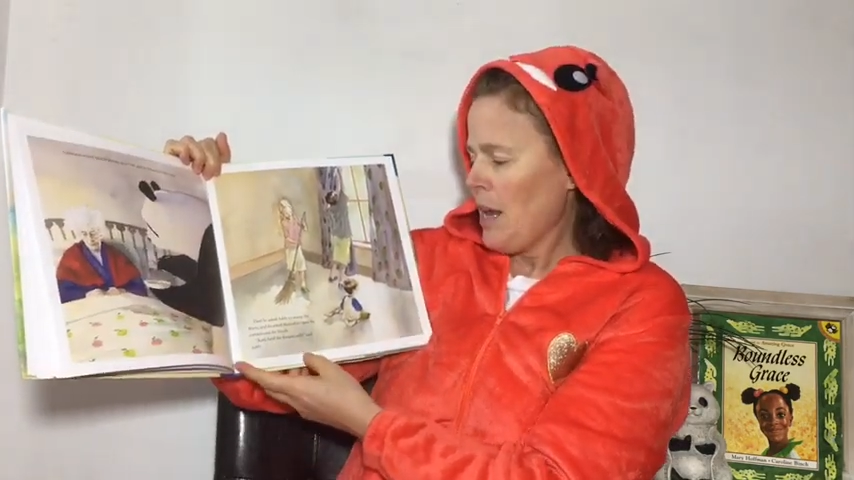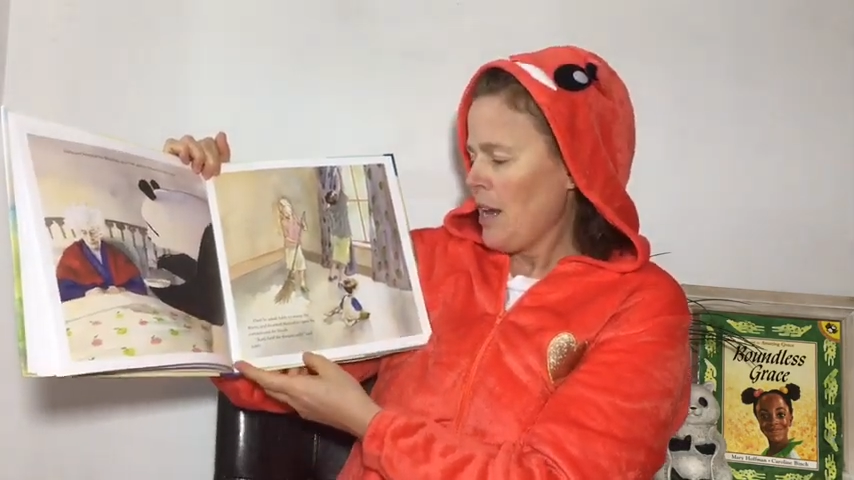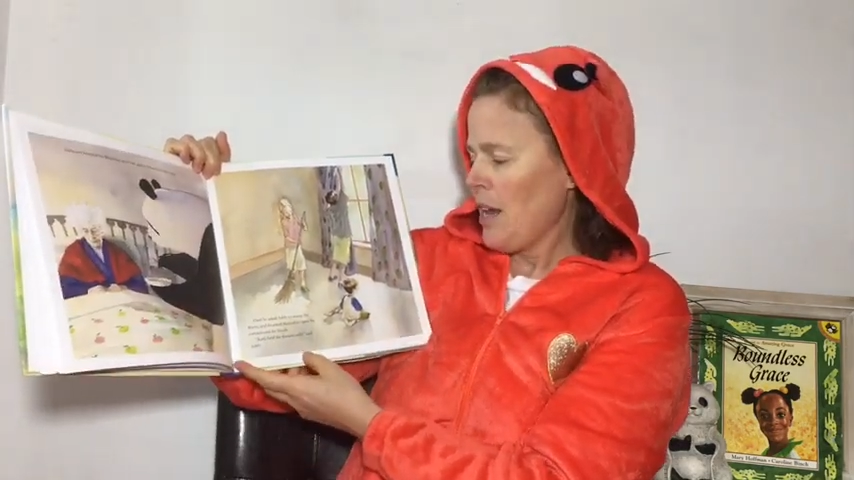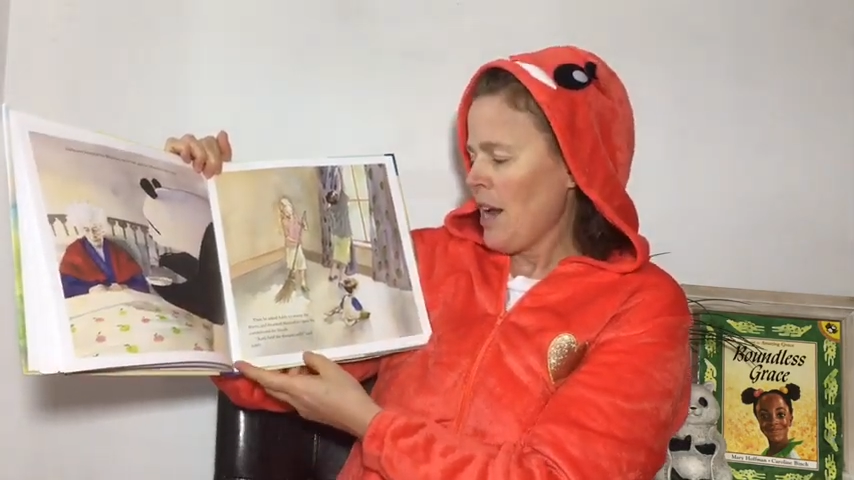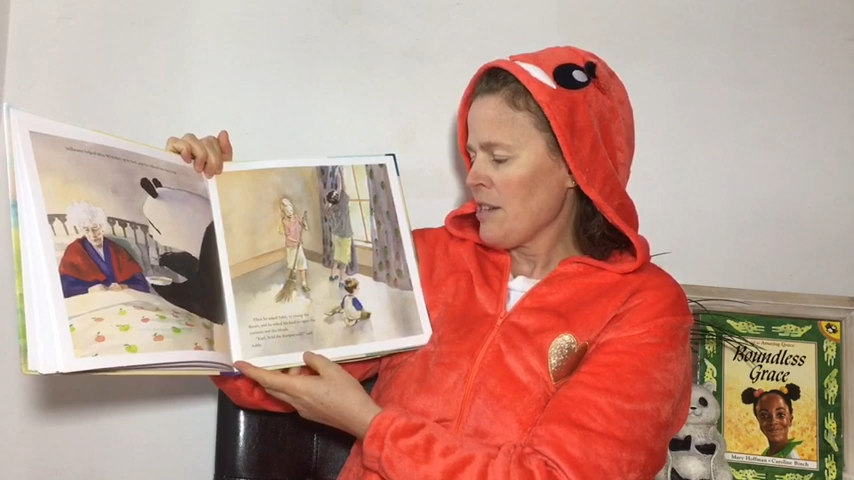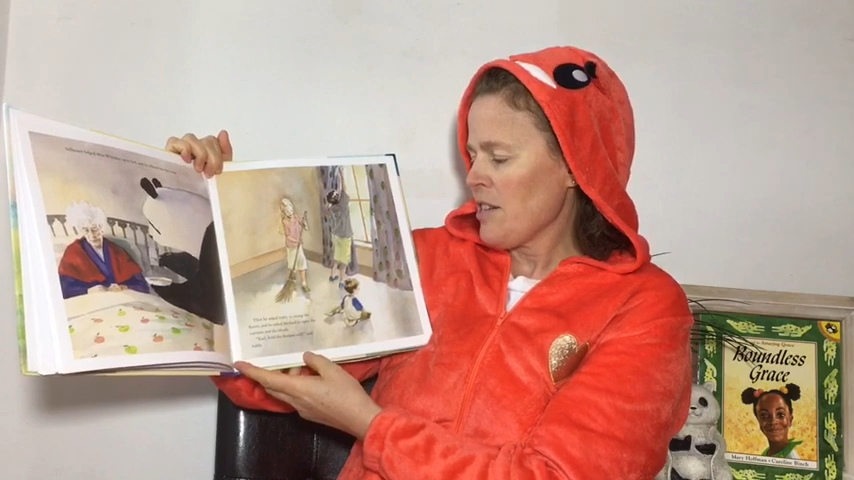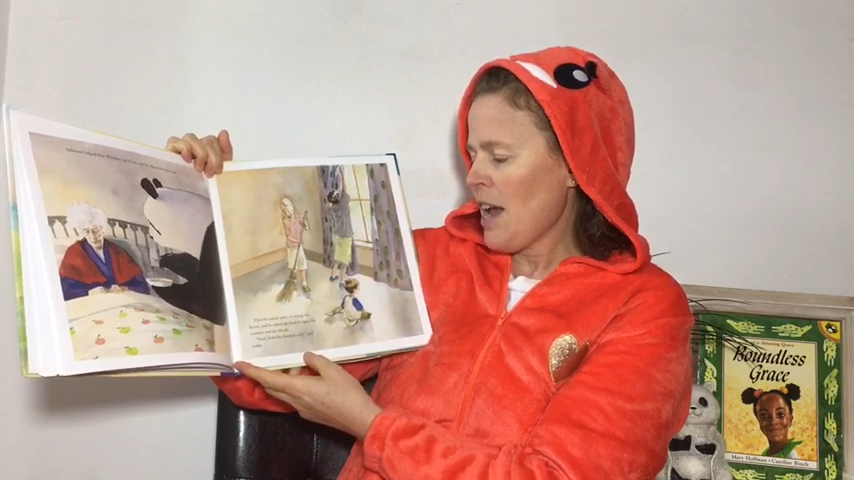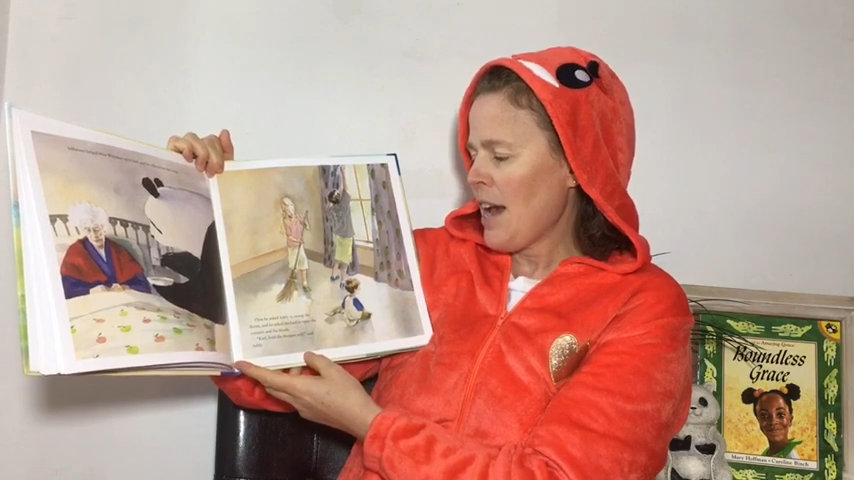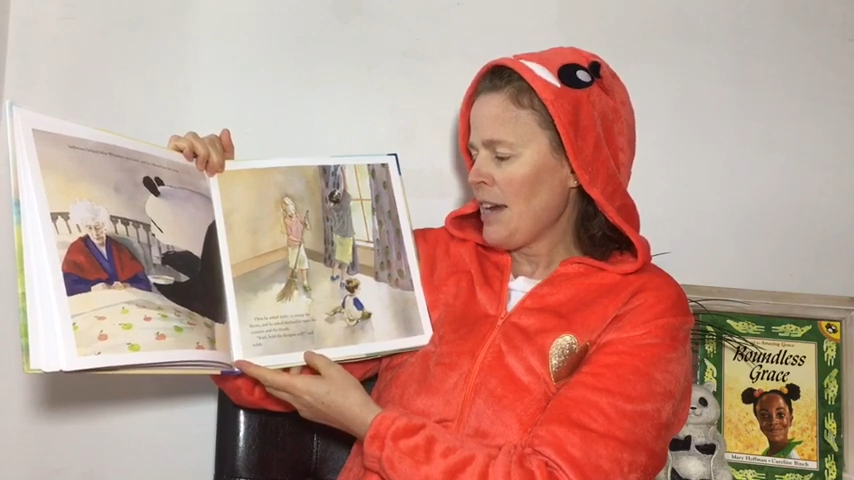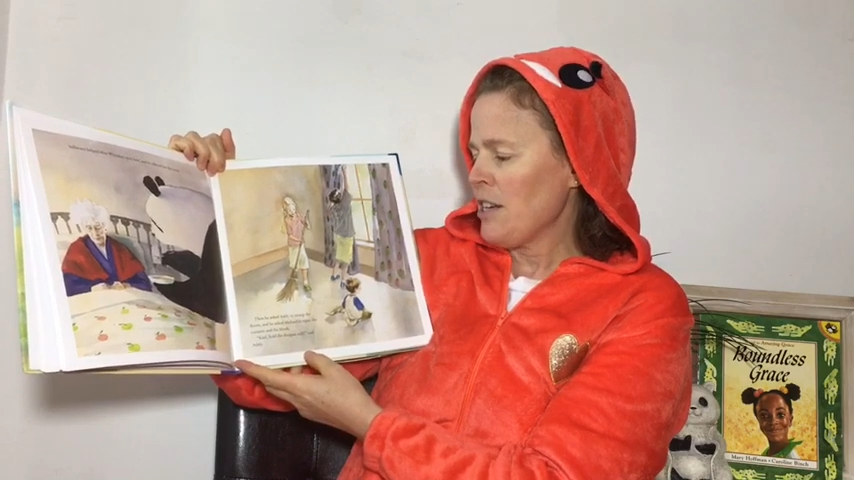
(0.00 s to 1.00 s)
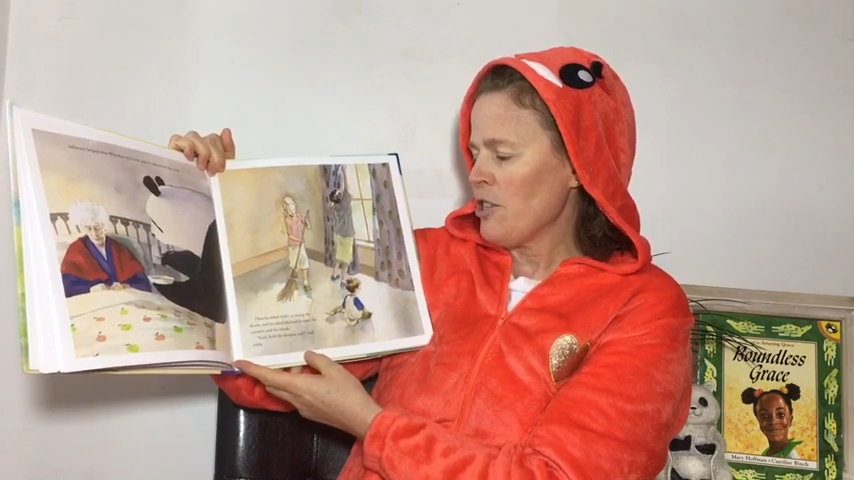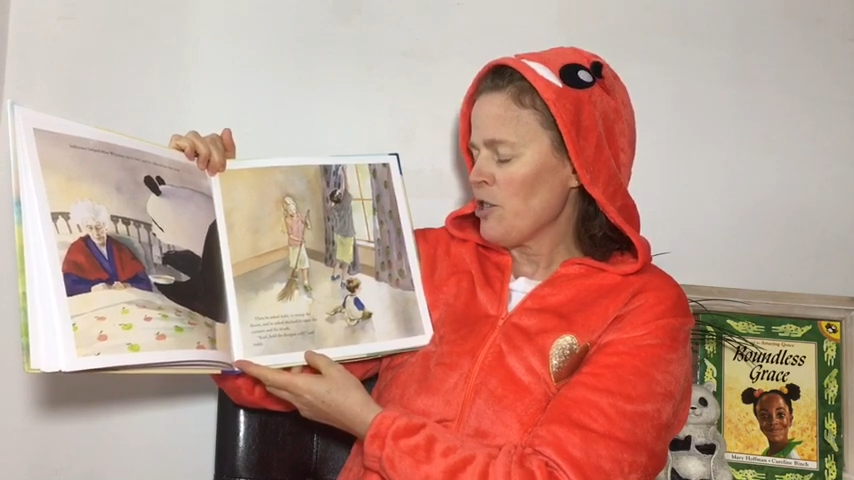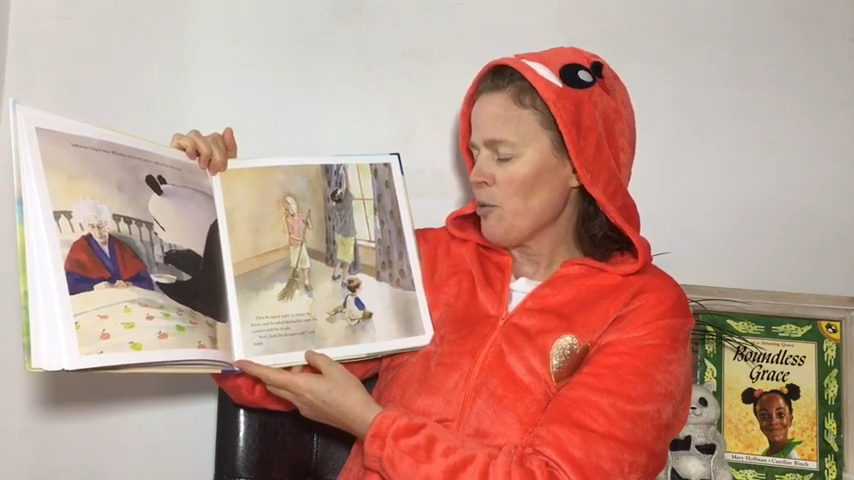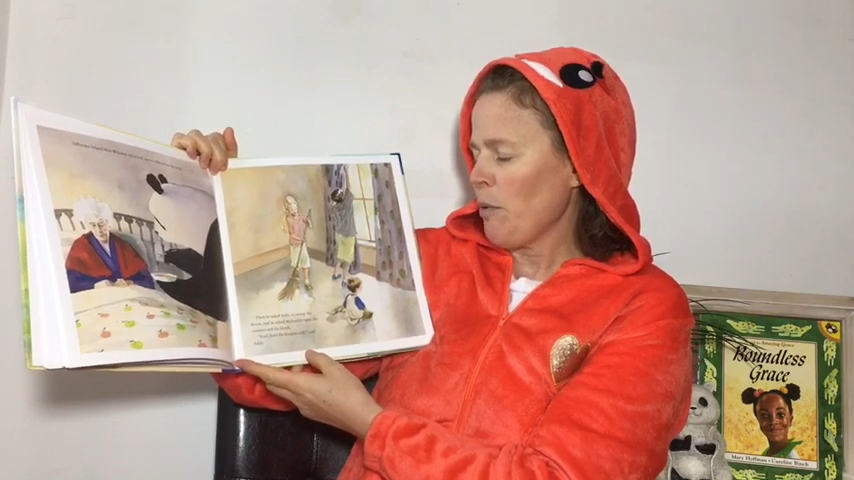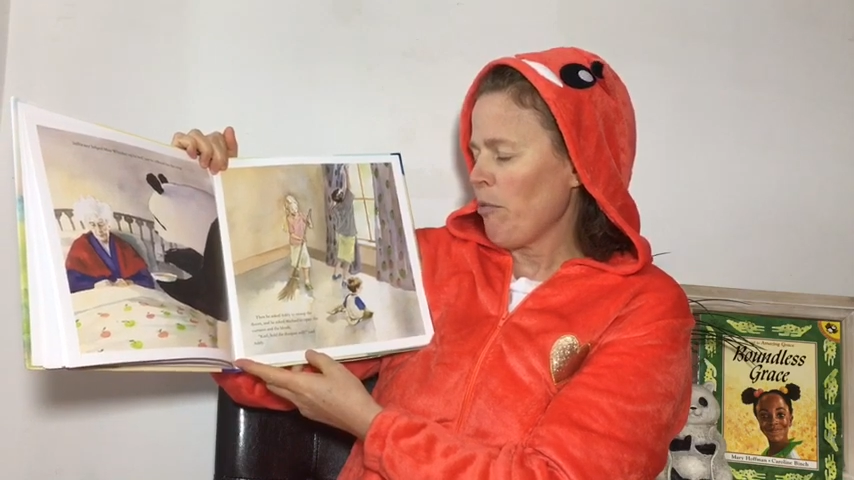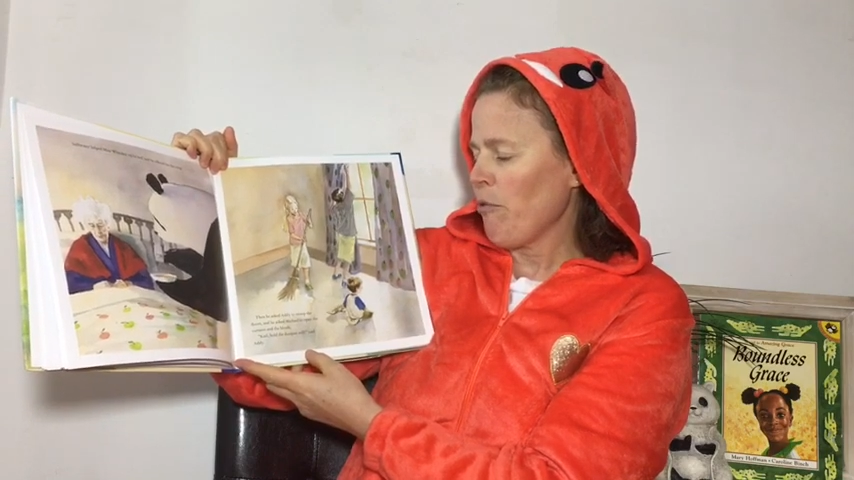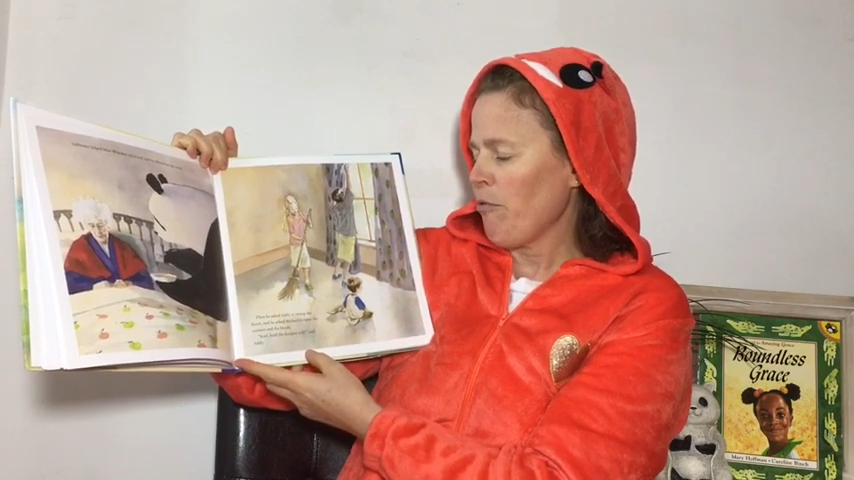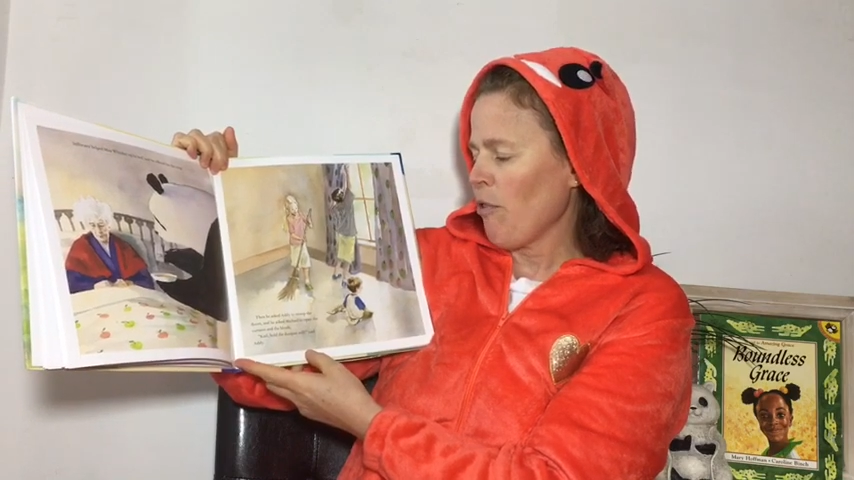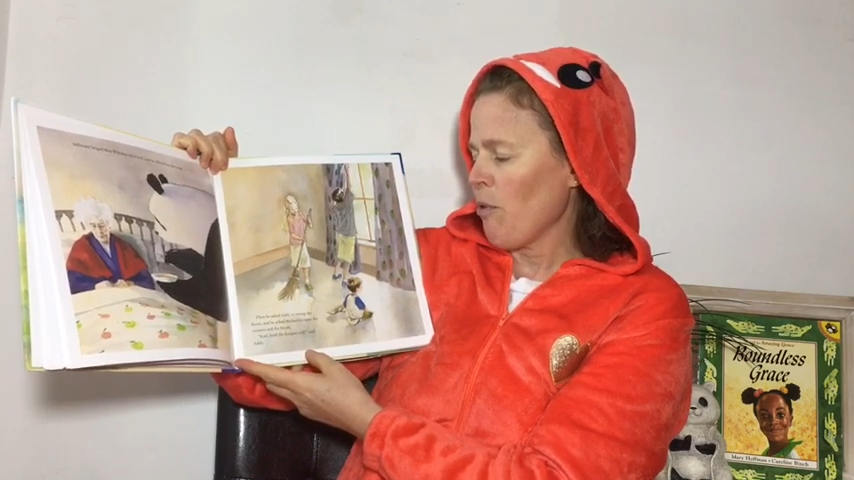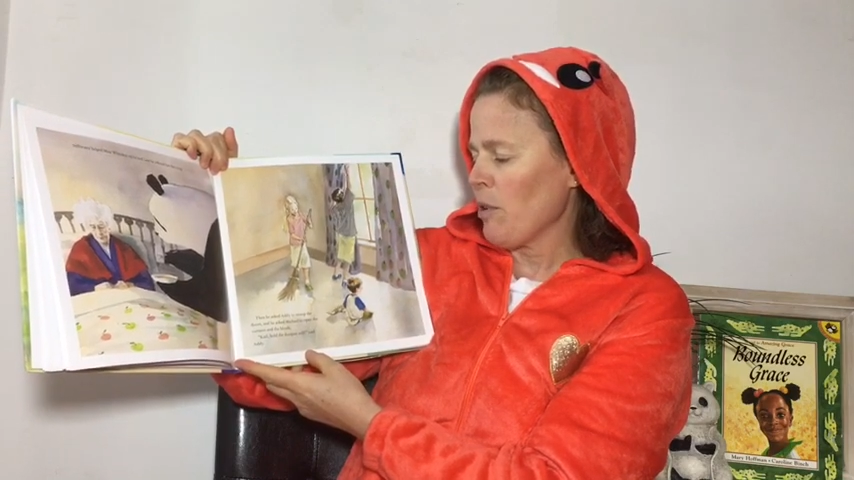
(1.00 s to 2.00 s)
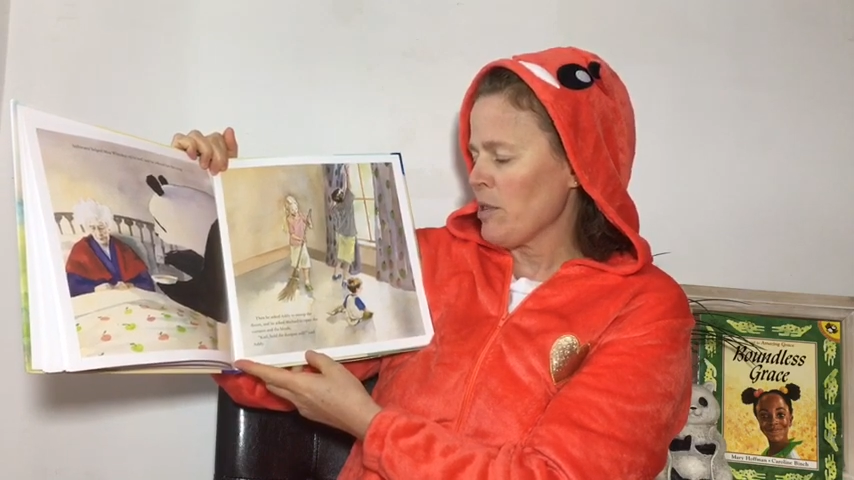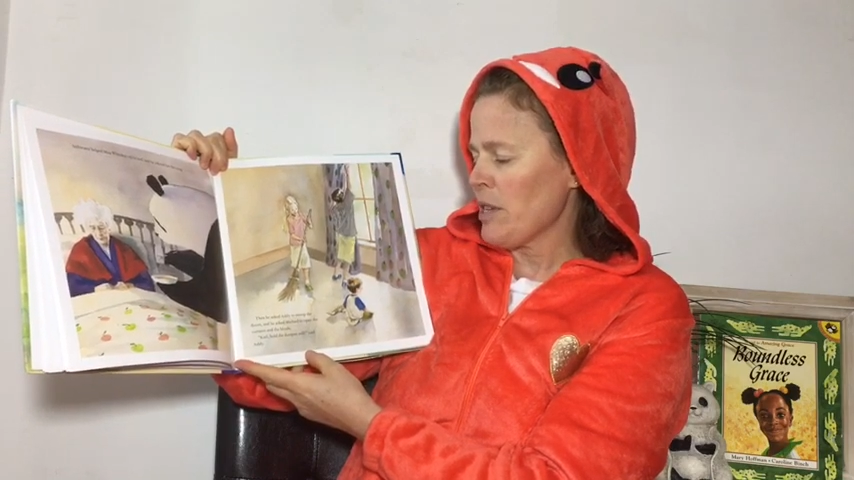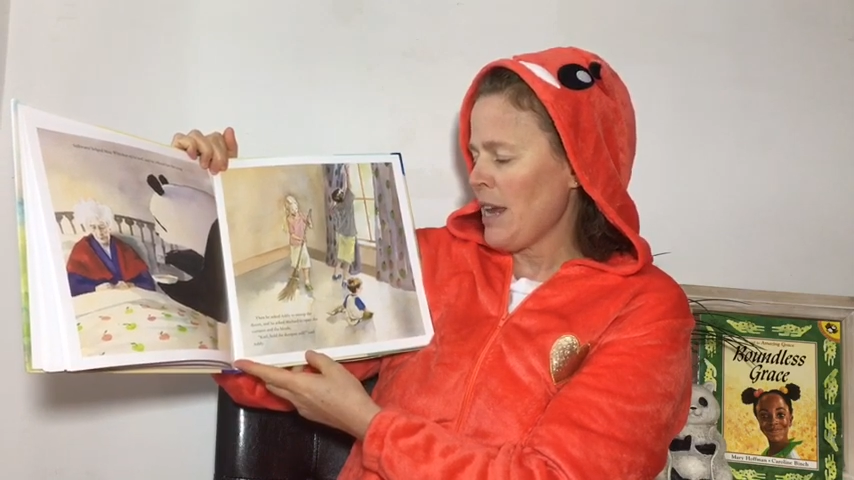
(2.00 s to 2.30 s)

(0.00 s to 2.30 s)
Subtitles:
He asked Addy to sweep the floors.